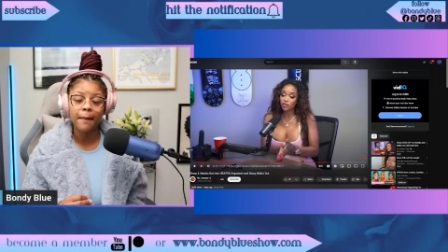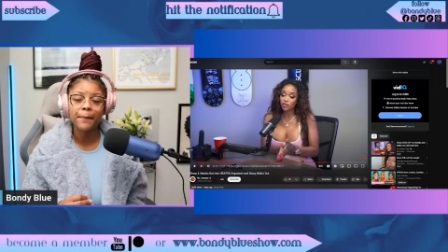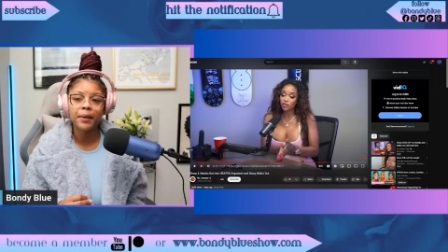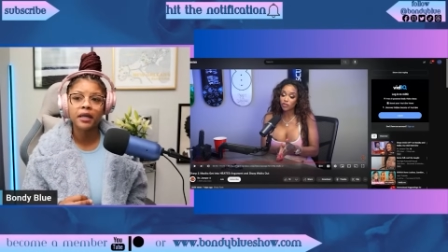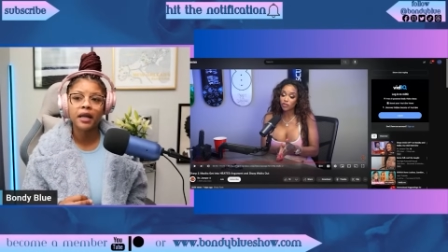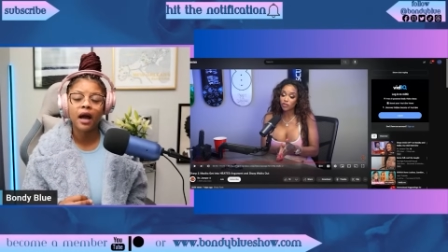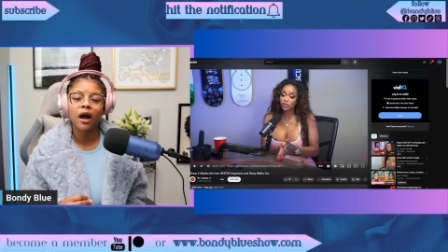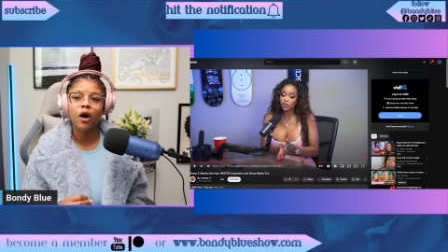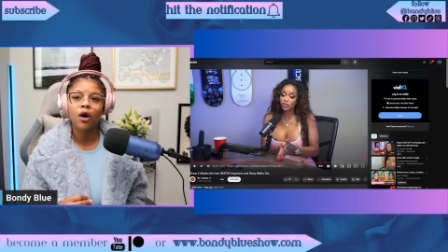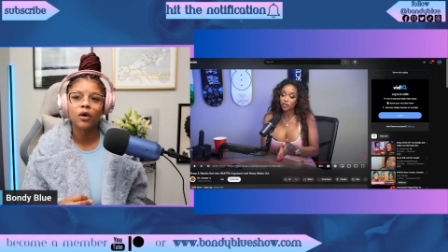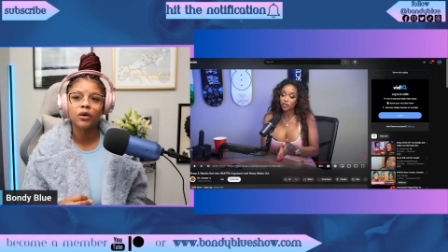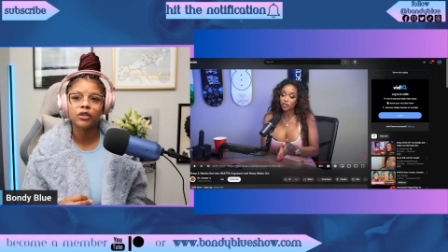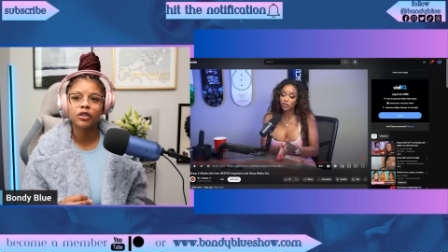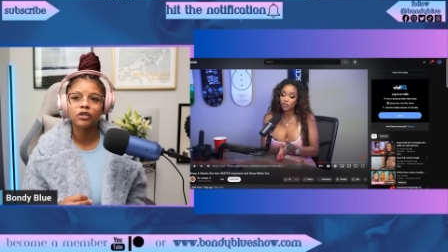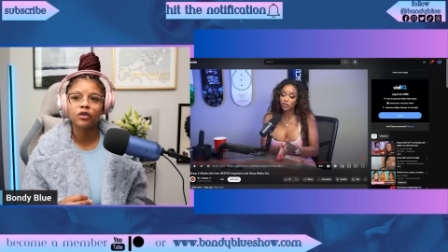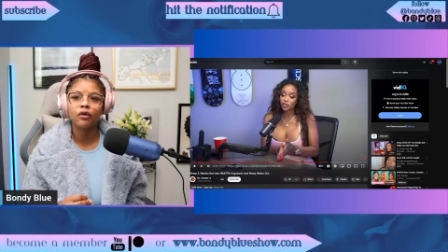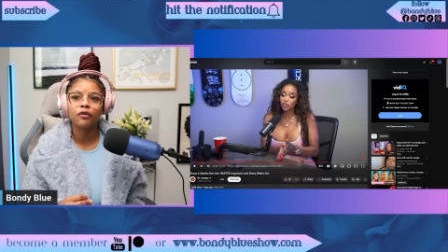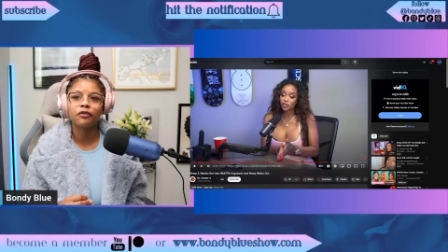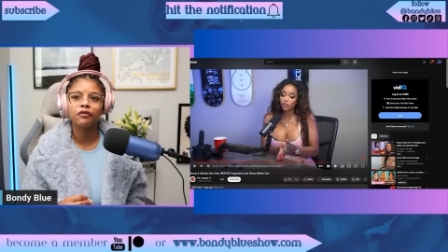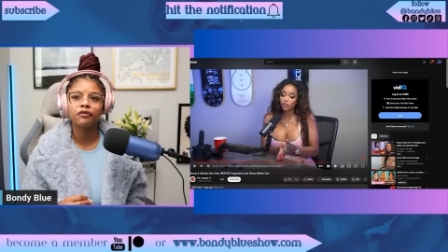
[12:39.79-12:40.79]
but I
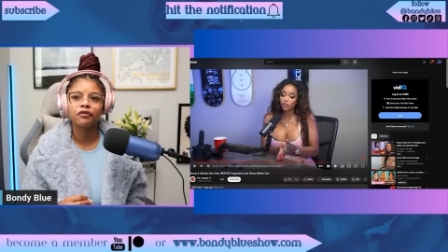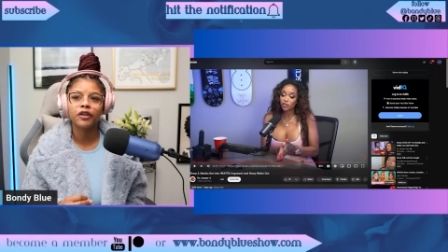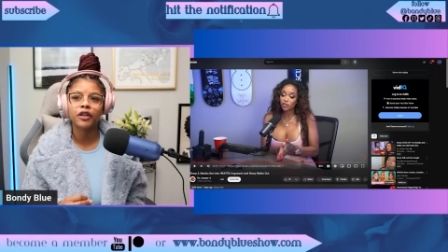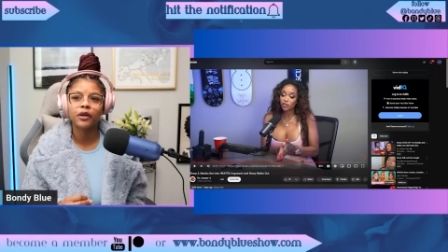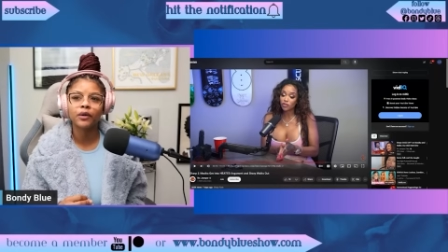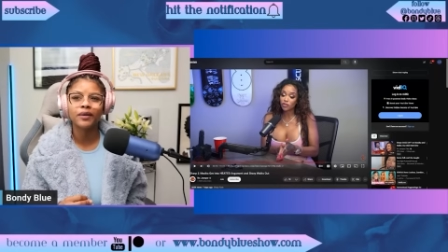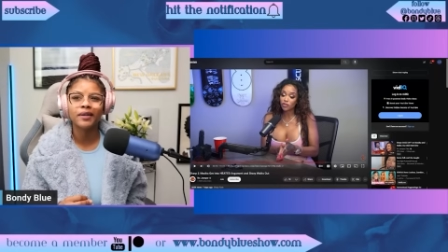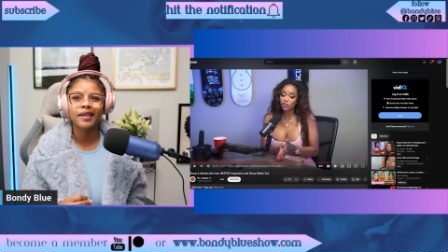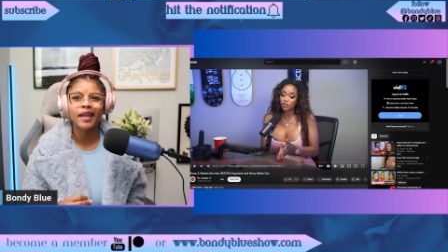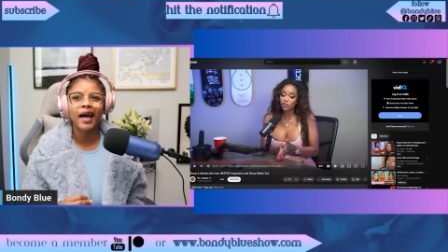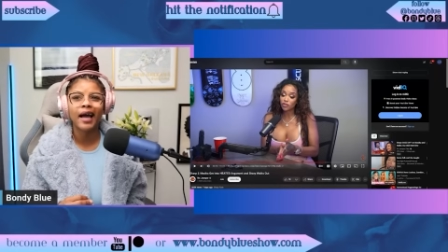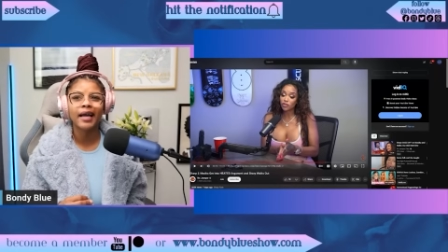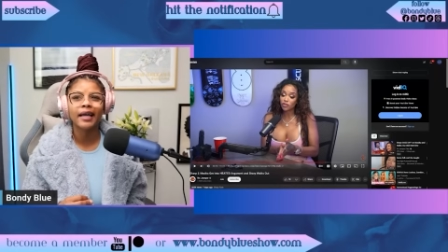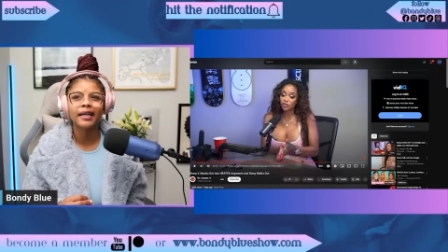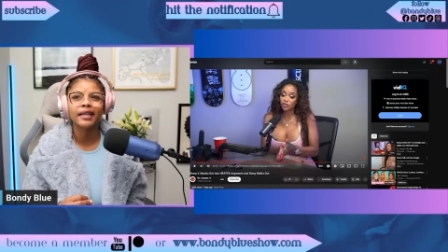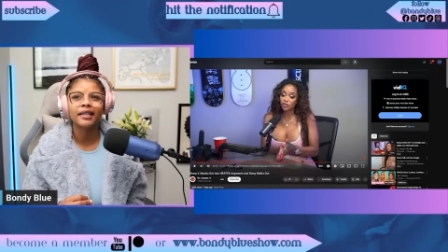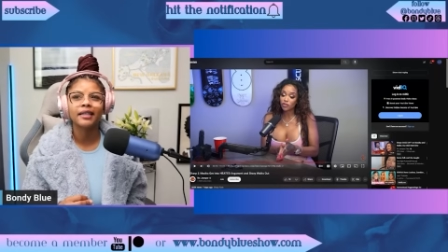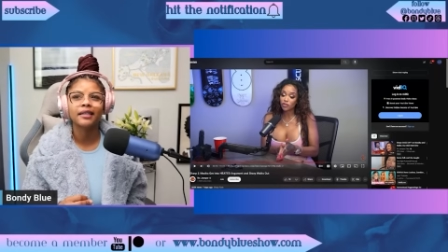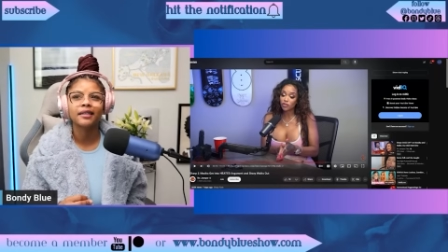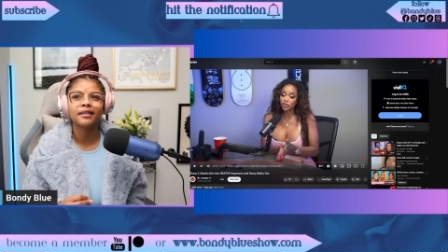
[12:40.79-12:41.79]
also feel
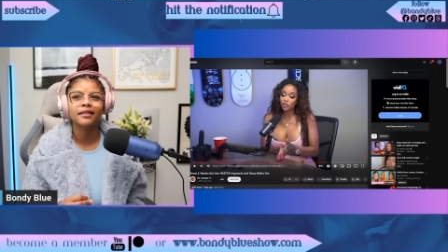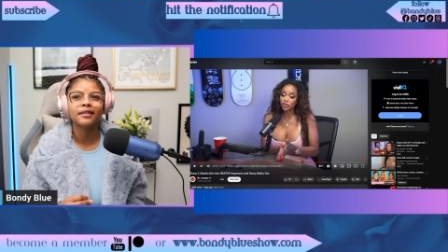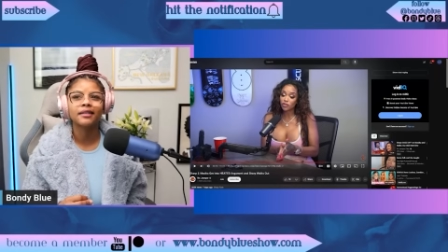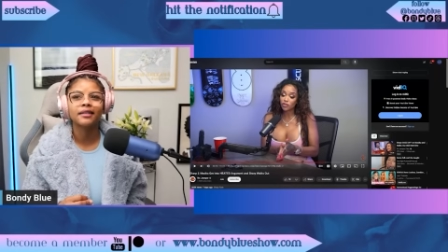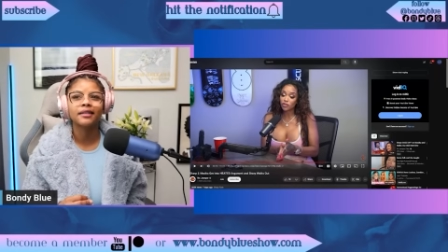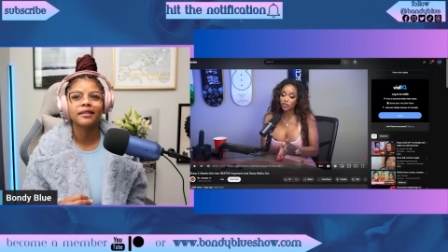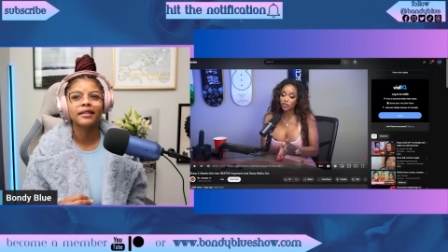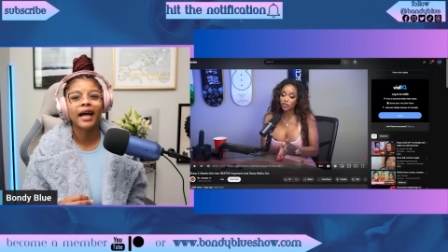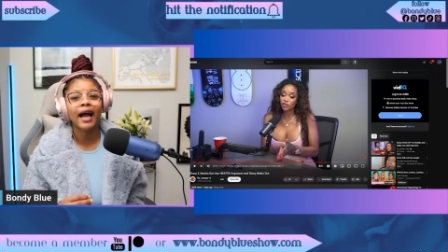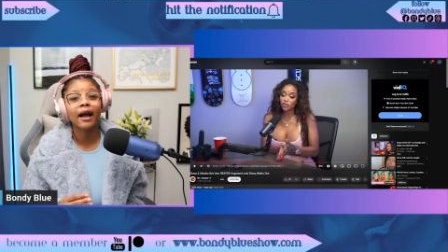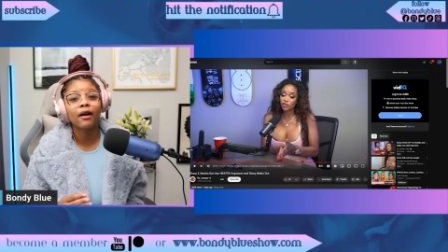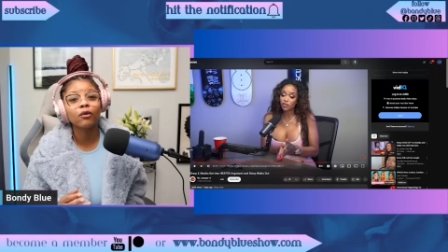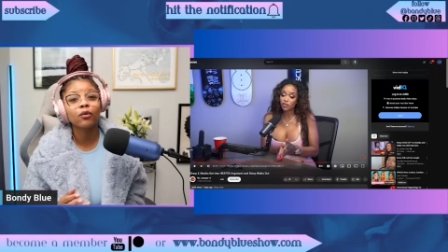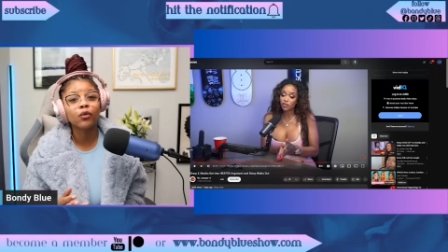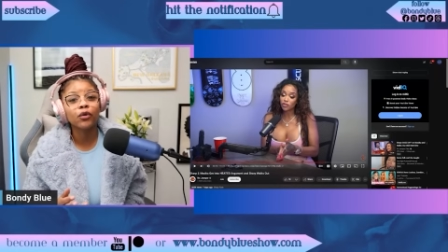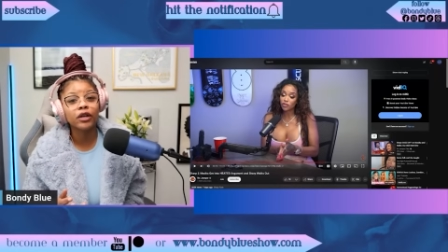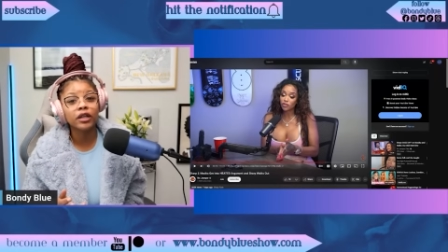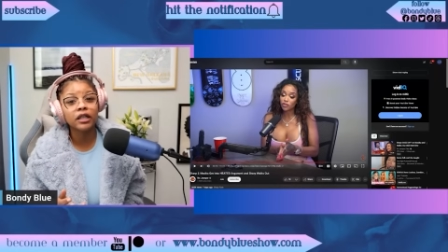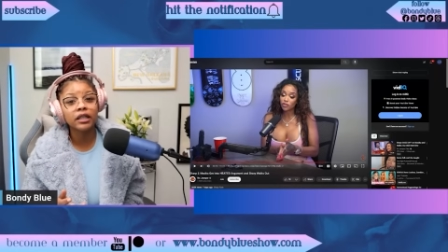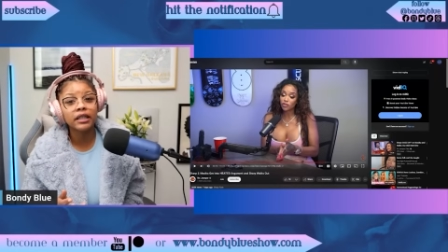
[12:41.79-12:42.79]
like not
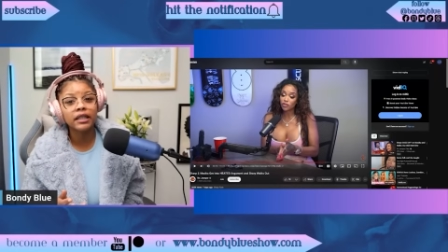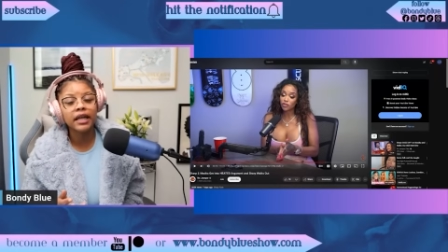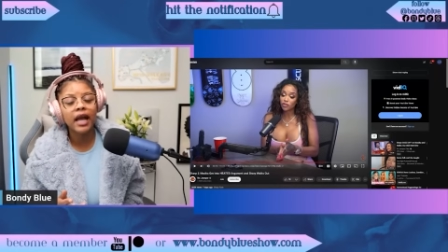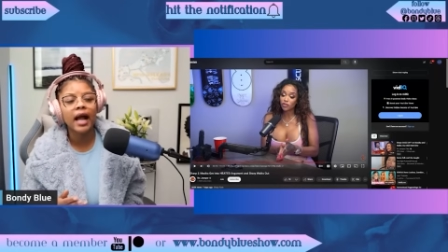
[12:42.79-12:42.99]
really.